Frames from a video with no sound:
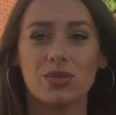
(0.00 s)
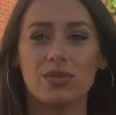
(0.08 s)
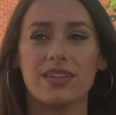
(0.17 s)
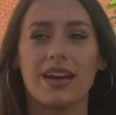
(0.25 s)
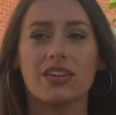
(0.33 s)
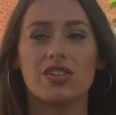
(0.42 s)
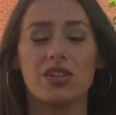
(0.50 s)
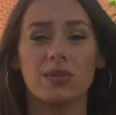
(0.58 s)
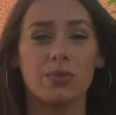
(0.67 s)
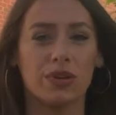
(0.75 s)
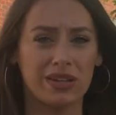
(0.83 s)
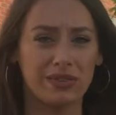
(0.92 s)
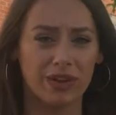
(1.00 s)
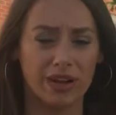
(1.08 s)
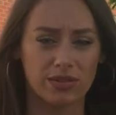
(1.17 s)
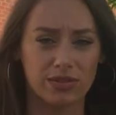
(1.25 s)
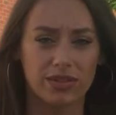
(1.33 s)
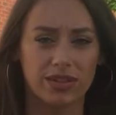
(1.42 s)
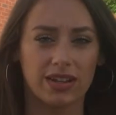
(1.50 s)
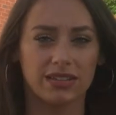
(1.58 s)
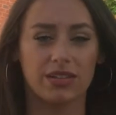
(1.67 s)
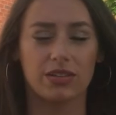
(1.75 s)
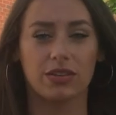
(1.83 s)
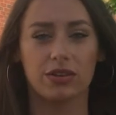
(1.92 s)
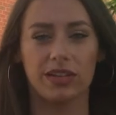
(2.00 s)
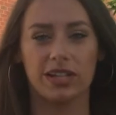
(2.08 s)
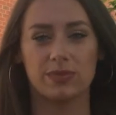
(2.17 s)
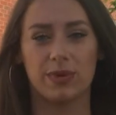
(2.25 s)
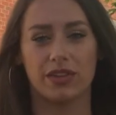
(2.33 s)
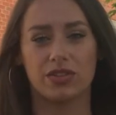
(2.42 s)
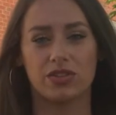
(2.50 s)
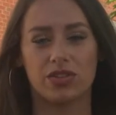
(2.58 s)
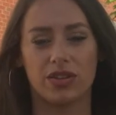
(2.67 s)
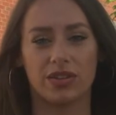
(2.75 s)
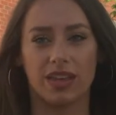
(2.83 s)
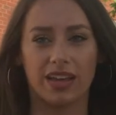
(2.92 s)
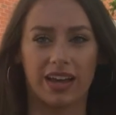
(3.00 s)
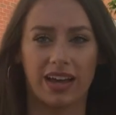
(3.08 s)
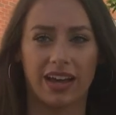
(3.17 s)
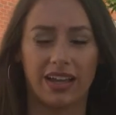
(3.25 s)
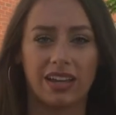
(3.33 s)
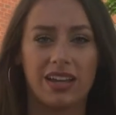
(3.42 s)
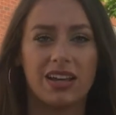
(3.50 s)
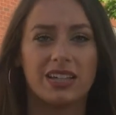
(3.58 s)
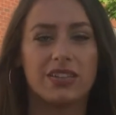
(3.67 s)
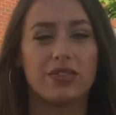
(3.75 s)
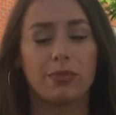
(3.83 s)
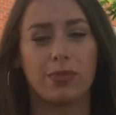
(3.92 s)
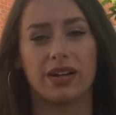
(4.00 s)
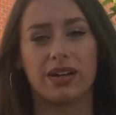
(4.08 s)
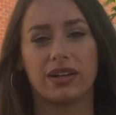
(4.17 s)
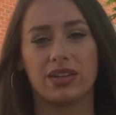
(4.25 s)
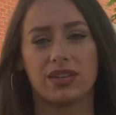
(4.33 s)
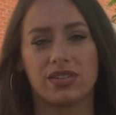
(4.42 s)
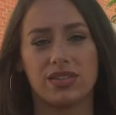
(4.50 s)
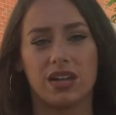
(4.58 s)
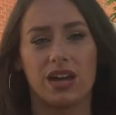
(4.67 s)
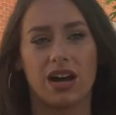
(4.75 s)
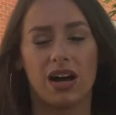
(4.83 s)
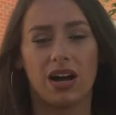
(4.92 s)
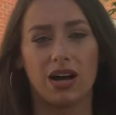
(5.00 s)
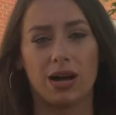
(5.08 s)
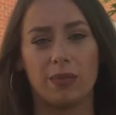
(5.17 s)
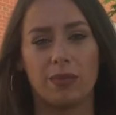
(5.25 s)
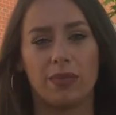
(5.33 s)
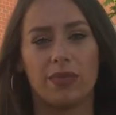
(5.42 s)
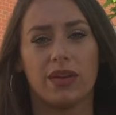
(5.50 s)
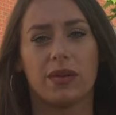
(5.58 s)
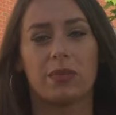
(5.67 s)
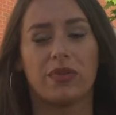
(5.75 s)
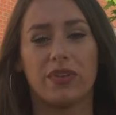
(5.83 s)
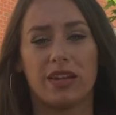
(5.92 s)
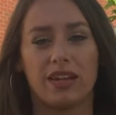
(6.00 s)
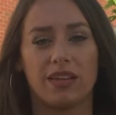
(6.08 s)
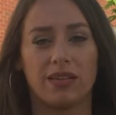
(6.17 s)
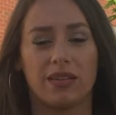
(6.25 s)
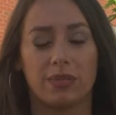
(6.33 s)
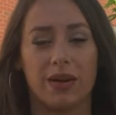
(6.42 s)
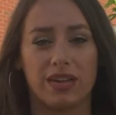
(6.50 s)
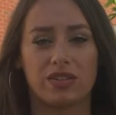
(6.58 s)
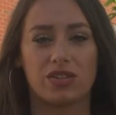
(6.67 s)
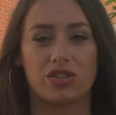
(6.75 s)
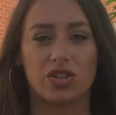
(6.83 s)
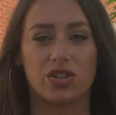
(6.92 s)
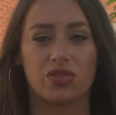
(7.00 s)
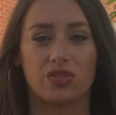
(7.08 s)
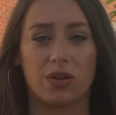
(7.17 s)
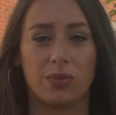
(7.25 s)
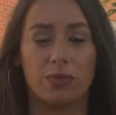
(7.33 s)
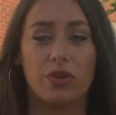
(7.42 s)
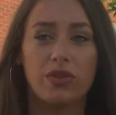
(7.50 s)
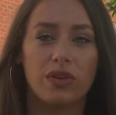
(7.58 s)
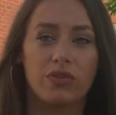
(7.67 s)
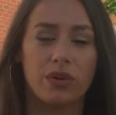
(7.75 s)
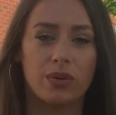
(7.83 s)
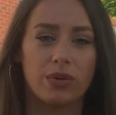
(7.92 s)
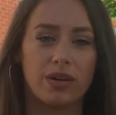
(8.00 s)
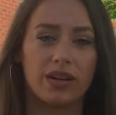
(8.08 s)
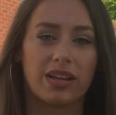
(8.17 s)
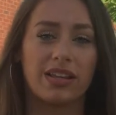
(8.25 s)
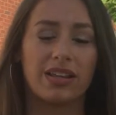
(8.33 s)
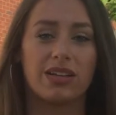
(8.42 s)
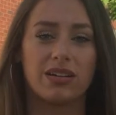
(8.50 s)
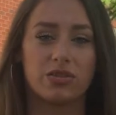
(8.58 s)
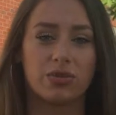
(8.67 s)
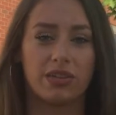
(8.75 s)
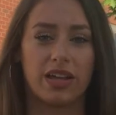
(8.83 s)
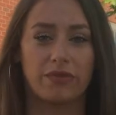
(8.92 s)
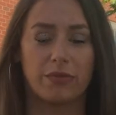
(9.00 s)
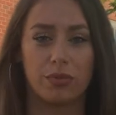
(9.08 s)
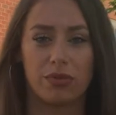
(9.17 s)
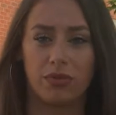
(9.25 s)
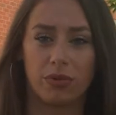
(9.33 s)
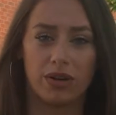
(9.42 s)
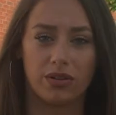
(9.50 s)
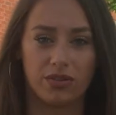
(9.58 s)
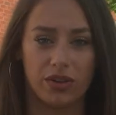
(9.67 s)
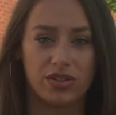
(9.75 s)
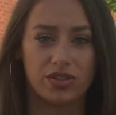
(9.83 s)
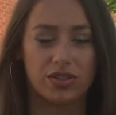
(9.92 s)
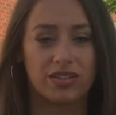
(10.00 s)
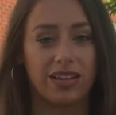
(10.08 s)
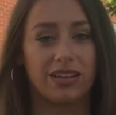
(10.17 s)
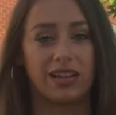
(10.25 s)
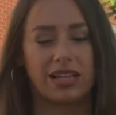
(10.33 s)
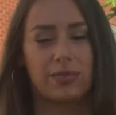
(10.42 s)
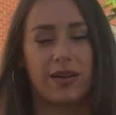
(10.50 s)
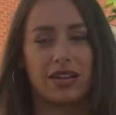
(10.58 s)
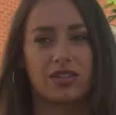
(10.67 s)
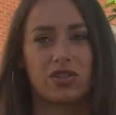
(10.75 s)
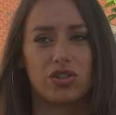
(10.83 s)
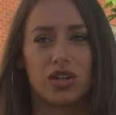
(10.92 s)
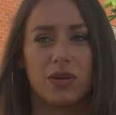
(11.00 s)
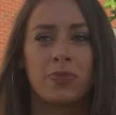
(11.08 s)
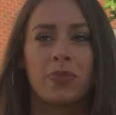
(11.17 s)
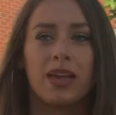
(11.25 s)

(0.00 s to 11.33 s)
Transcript: She was actually pretty frazzled. As a third-class passenger, they had different barriers preventing the passengers from moving forward and getting onto a lifeboat before a first or second-class passenger.